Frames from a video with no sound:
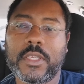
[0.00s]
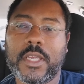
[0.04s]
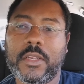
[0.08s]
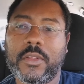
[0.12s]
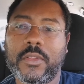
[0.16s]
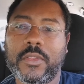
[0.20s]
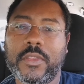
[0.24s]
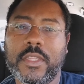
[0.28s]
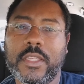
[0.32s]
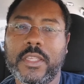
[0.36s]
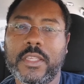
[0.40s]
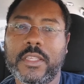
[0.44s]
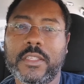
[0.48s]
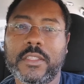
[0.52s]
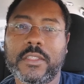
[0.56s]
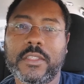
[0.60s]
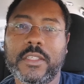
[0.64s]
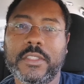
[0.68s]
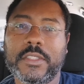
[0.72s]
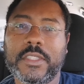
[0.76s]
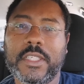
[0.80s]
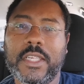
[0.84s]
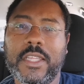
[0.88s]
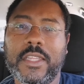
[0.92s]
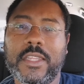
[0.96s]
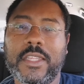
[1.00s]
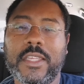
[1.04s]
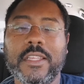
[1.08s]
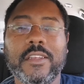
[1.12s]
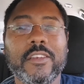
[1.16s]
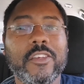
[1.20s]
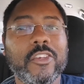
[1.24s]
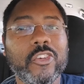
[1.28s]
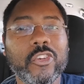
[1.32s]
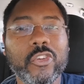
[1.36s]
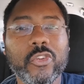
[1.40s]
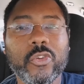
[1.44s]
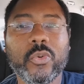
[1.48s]
I don't think there's
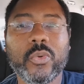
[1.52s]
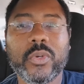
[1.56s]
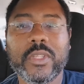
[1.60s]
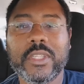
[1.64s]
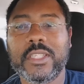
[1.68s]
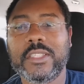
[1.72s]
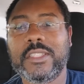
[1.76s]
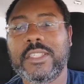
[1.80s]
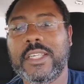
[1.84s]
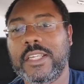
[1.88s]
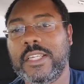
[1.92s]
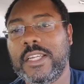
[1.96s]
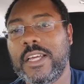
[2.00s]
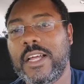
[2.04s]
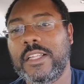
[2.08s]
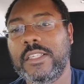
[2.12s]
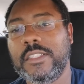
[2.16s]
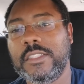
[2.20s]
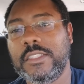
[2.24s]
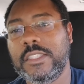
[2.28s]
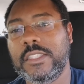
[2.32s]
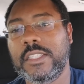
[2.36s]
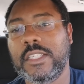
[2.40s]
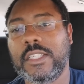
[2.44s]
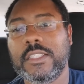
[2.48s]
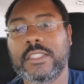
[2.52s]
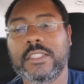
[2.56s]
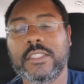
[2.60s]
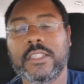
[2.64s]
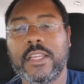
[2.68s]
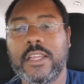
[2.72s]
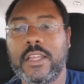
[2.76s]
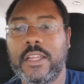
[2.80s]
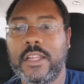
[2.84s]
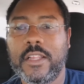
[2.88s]
anything new in the technology that